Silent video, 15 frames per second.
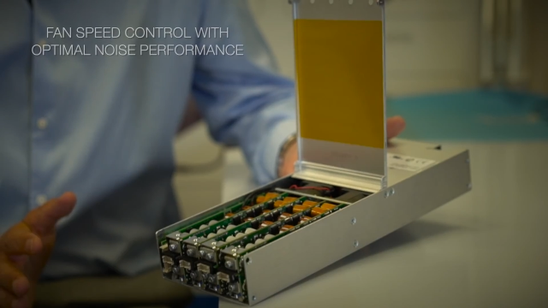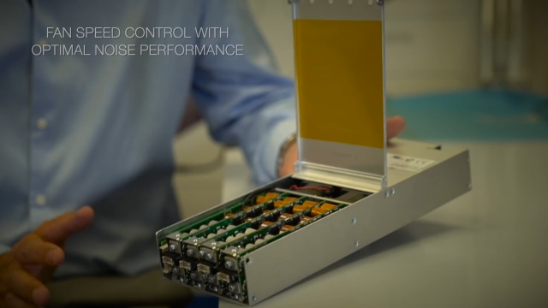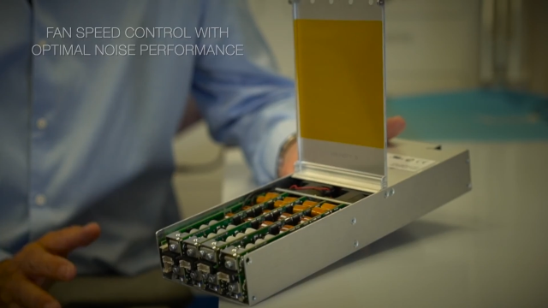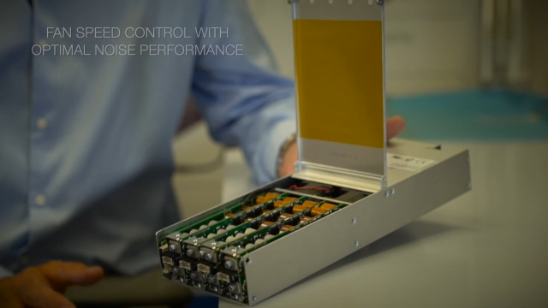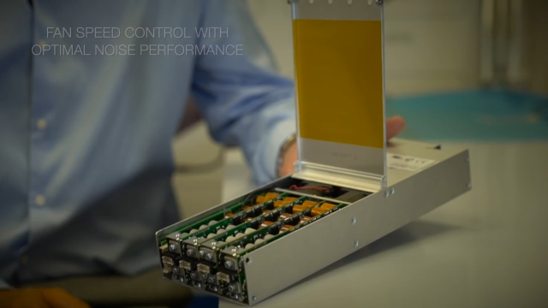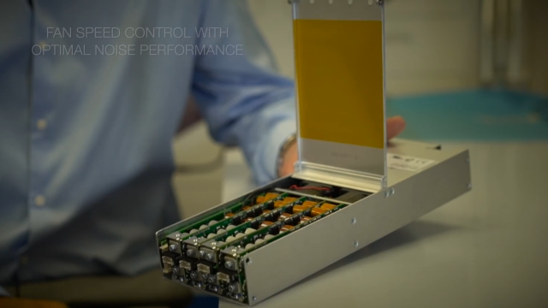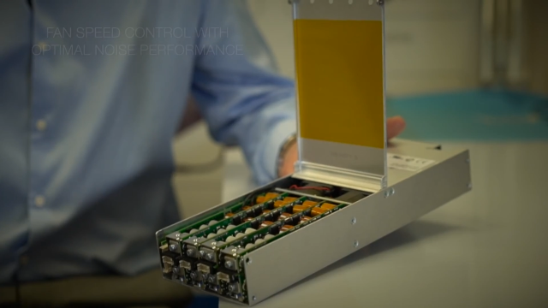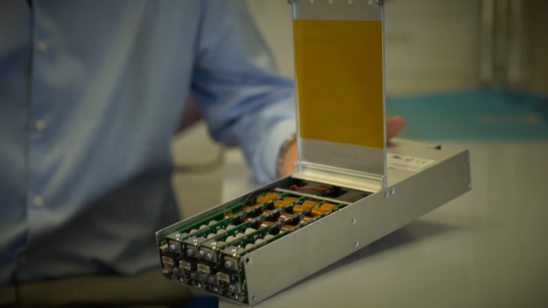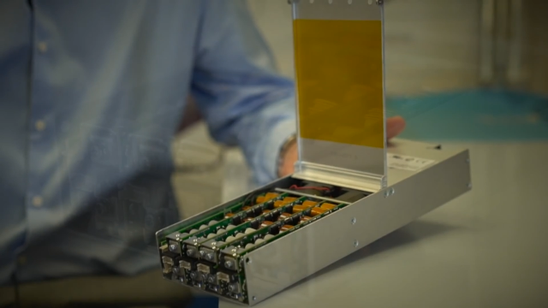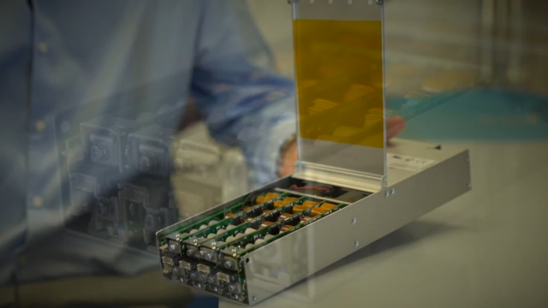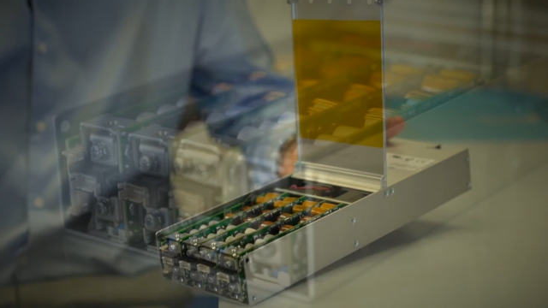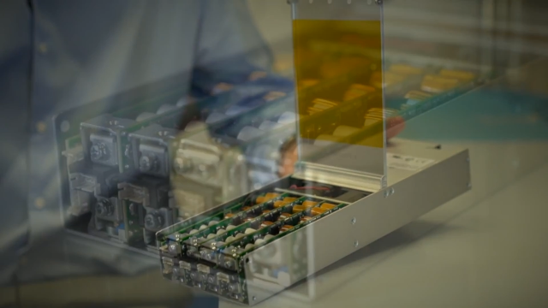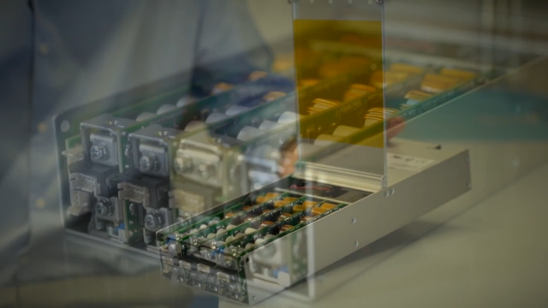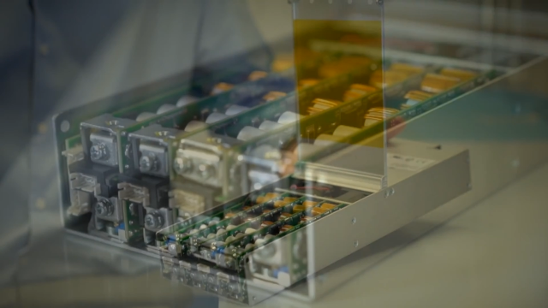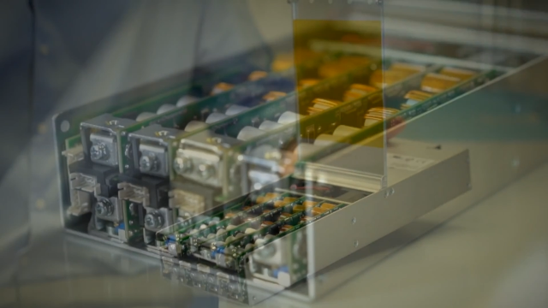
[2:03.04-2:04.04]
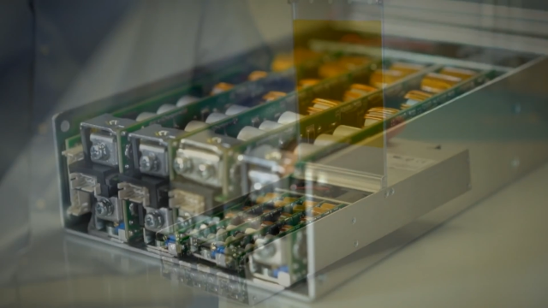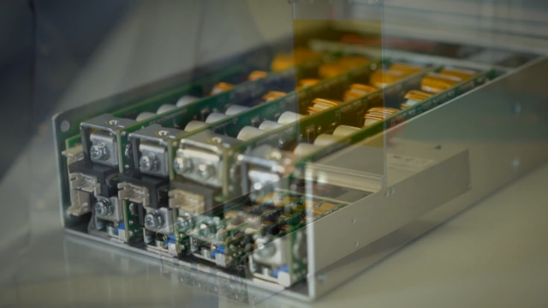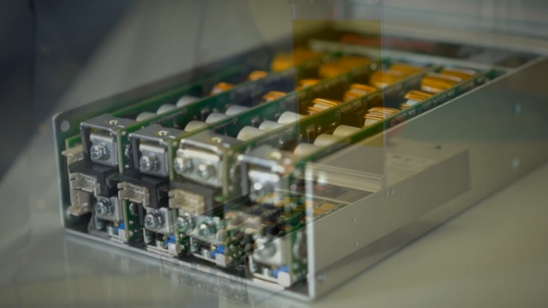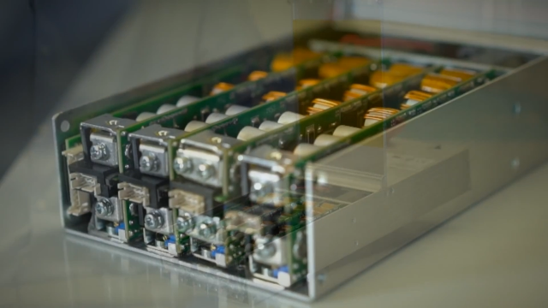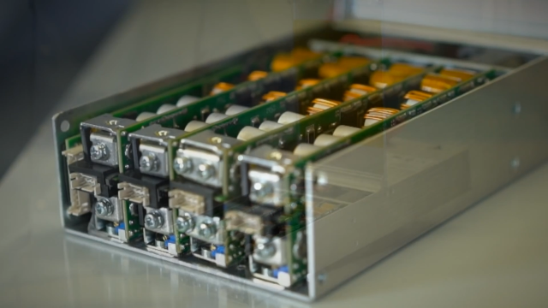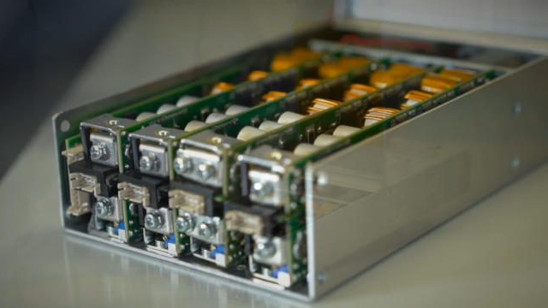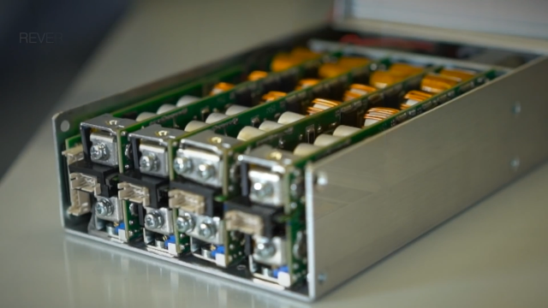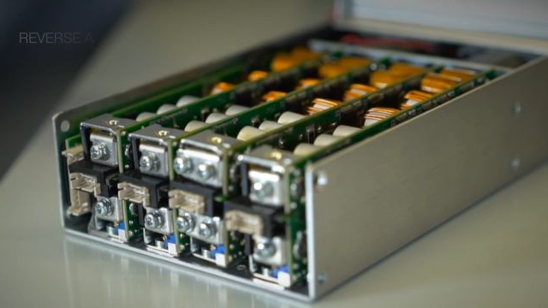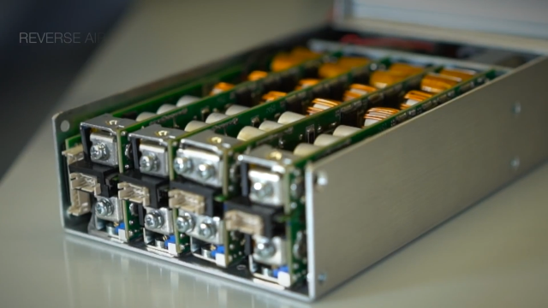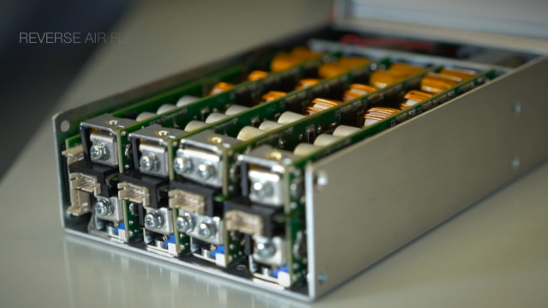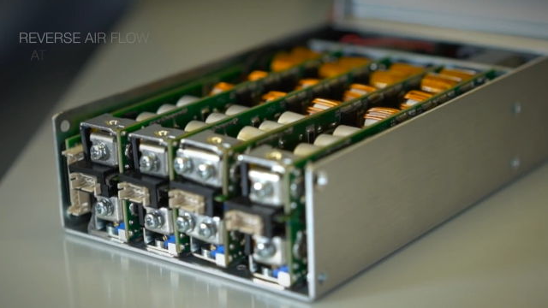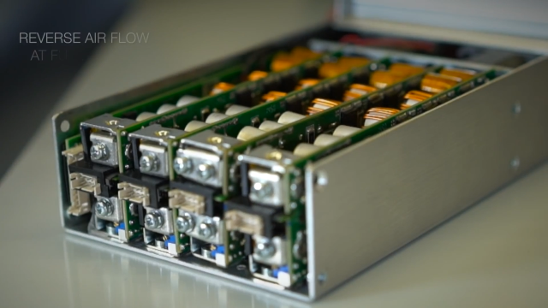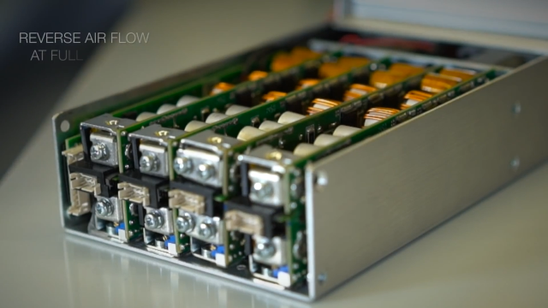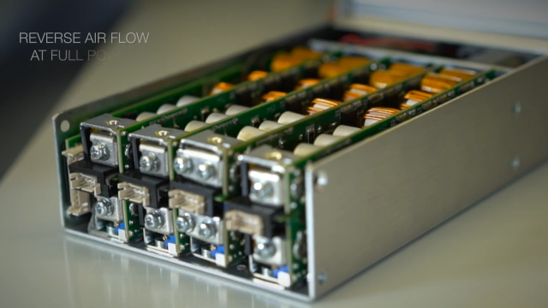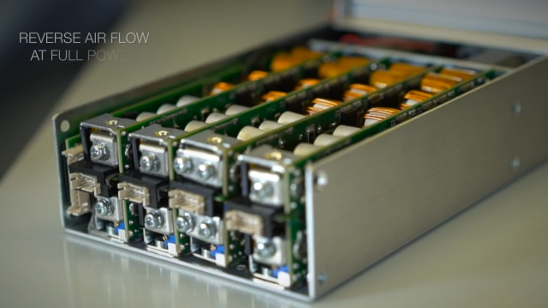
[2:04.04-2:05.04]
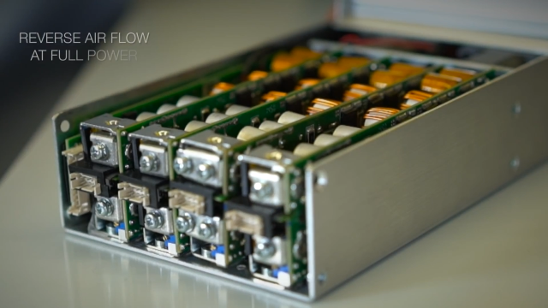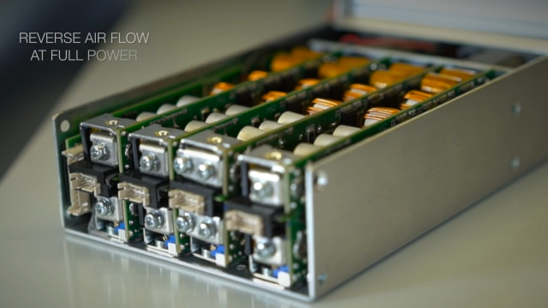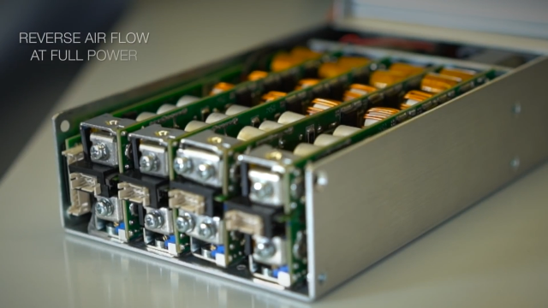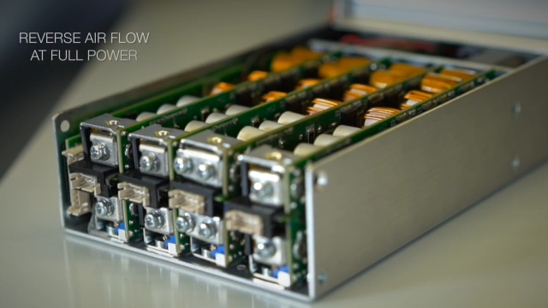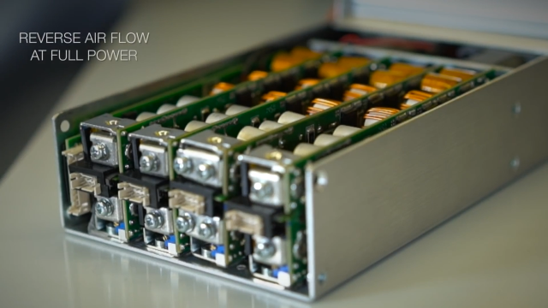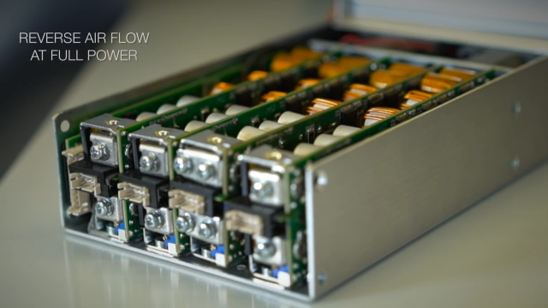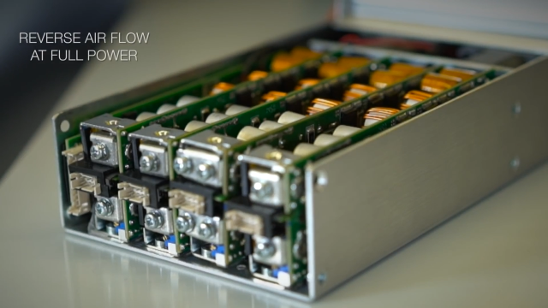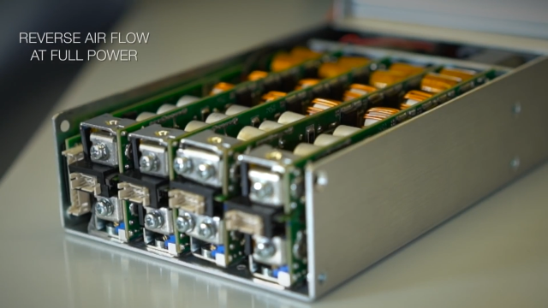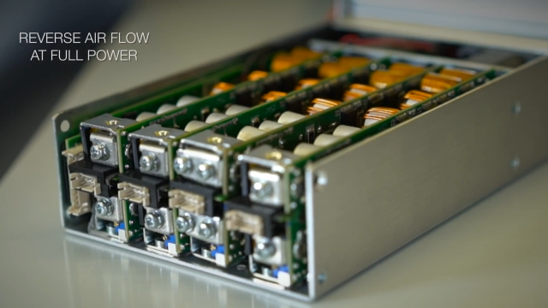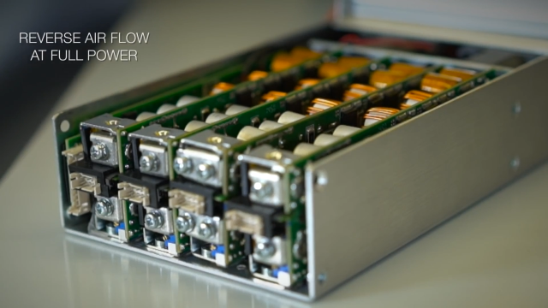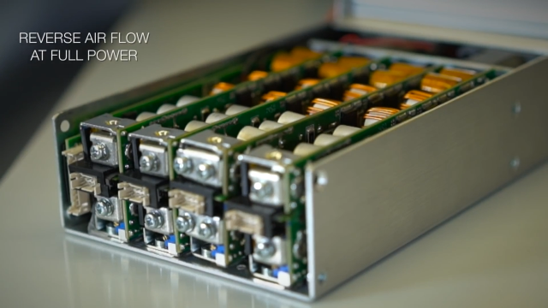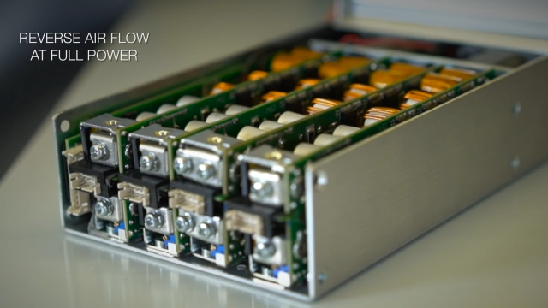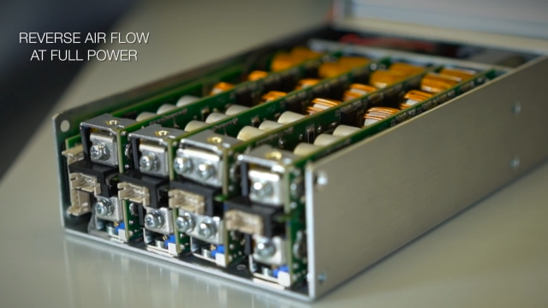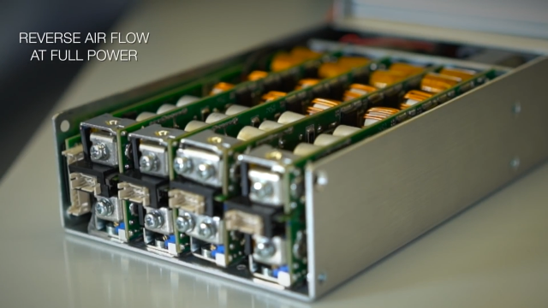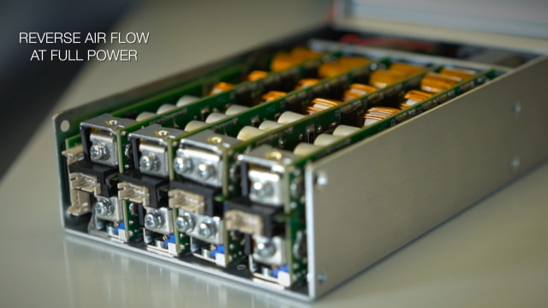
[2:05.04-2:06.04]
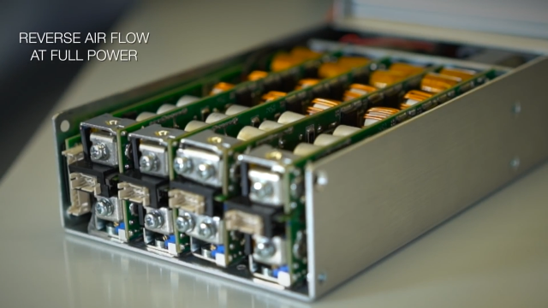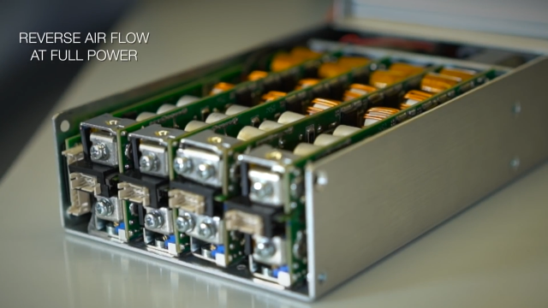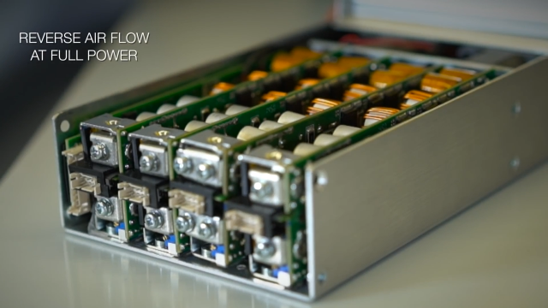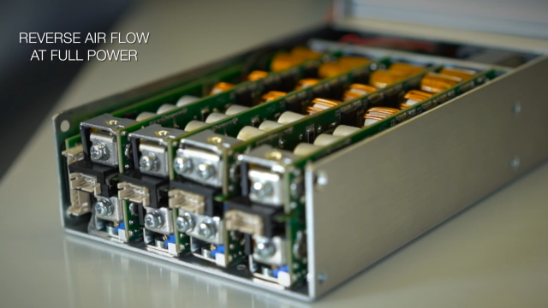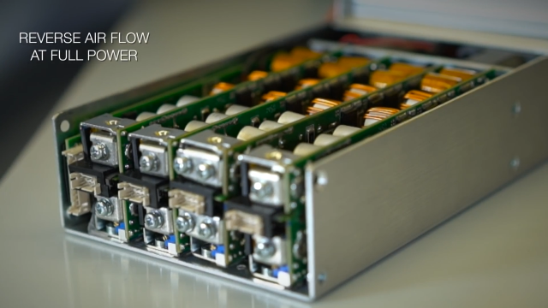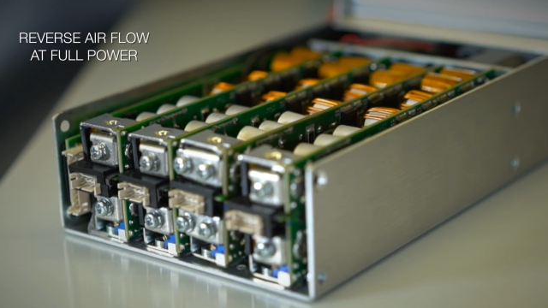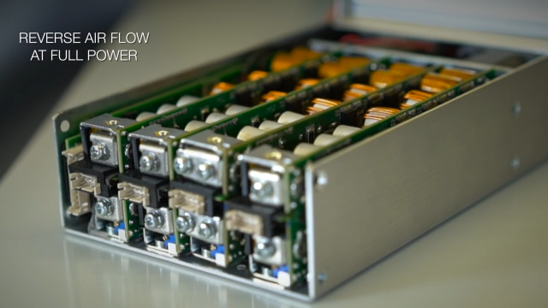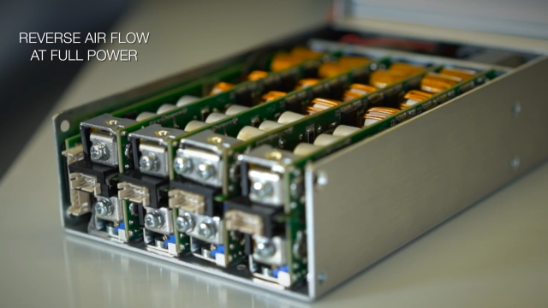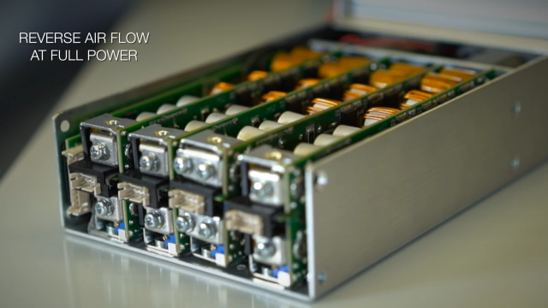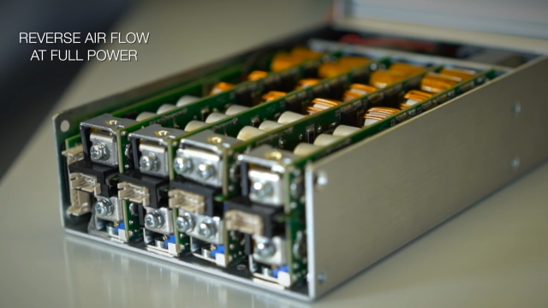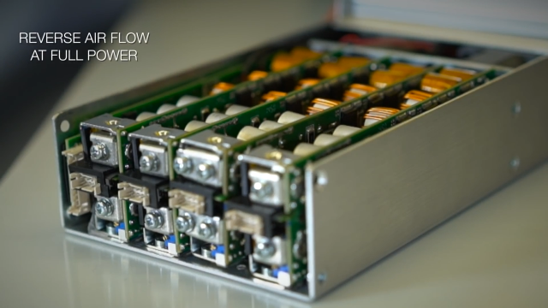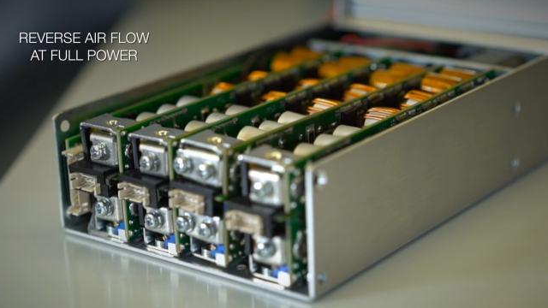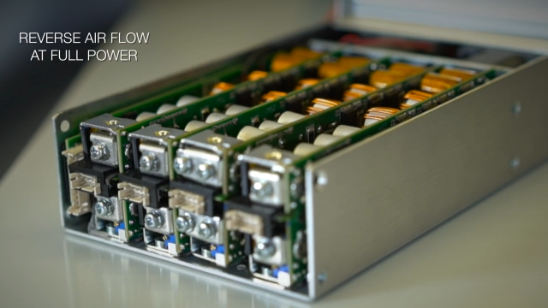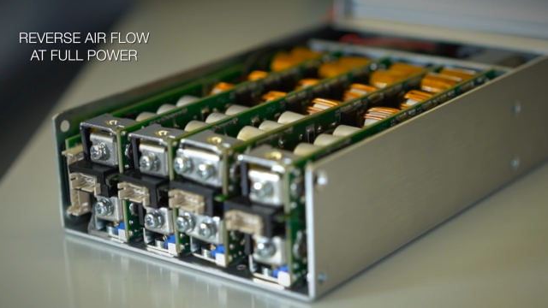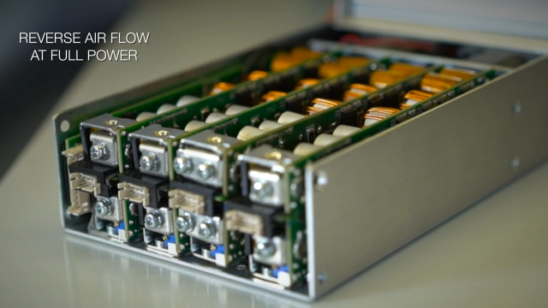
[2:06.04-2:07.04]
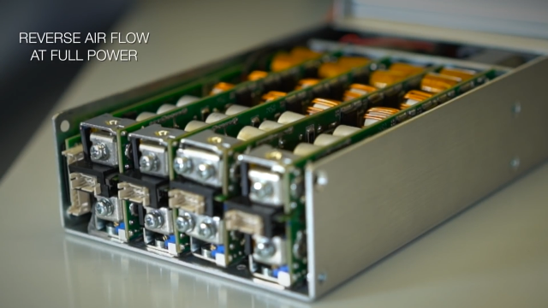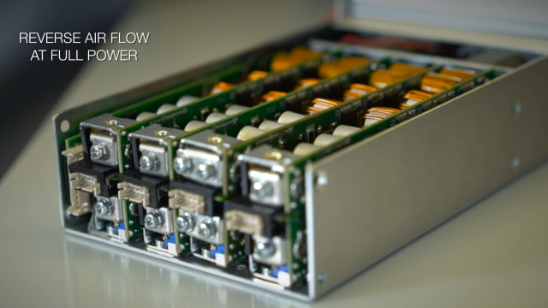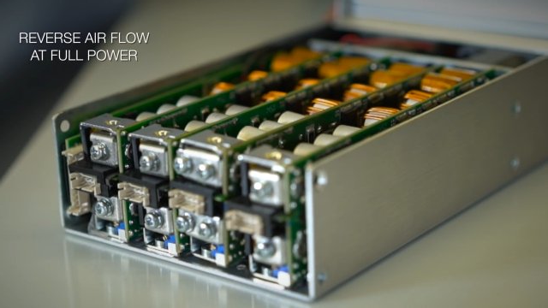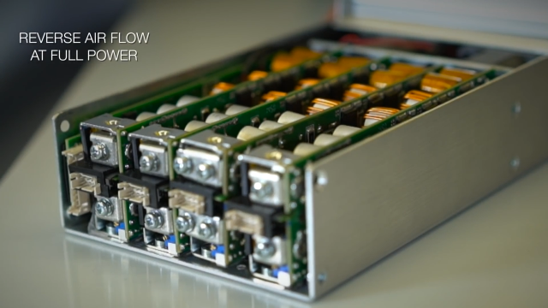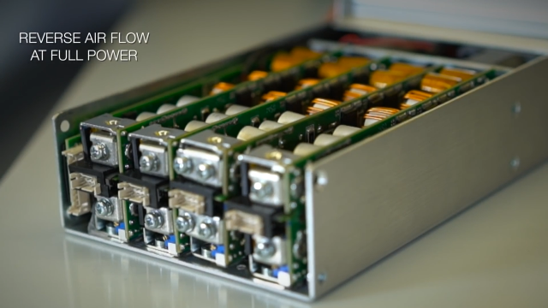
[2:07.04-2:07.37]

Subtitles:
Nobody's mouth can be seen.